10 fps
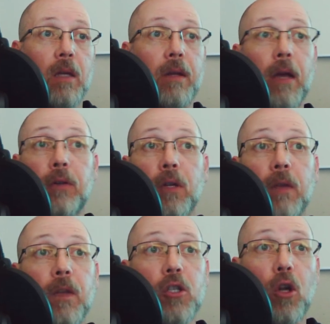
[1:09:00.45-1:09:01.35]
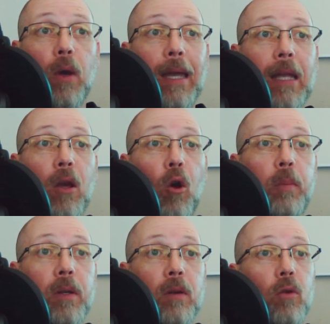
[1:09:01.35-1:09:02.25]
Neither can they show any
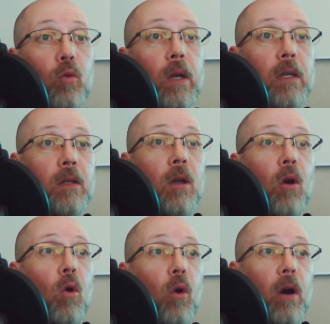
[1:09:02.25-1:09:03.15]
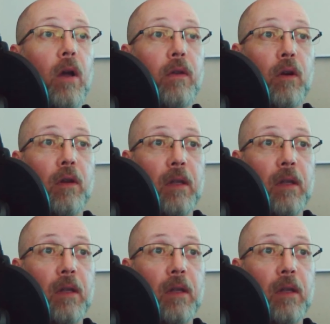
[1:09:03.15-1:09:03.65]
open, written, or other